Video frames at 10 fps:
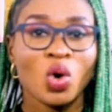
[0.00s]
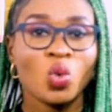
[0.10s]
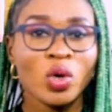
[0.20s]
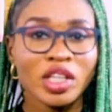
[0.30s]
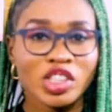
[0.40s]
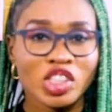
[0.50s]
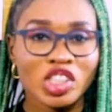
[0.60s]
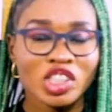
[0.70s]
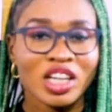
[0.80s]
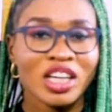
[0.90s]

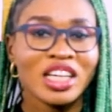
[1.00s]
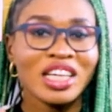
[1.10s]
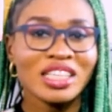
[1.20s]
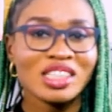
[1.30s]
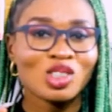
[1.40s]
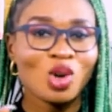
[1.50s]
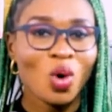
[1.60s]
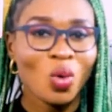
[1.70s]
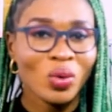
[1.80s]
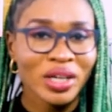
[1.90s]
which is
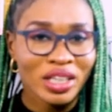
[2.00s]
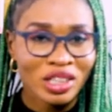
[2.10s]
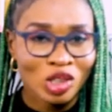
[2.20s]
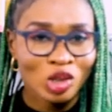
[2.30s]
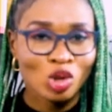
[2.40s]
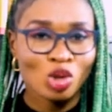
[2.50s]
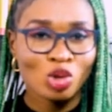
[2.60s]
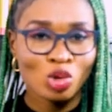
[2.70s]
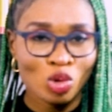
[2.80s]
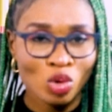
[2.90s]
going
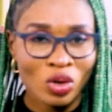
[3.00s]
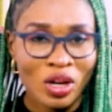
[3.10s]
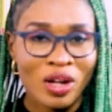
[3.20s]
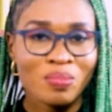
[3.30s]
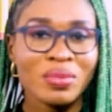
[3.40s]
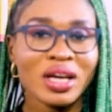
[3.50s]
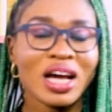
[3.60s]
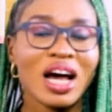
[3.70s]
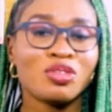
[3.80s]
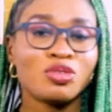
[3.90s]
to make
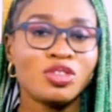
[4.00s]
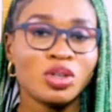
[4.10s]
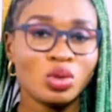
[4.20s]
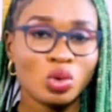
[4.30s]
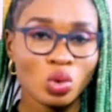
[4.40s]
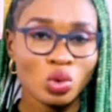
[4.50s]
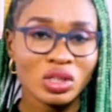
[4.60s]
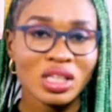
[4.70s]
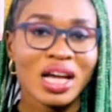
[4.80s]
her feel good.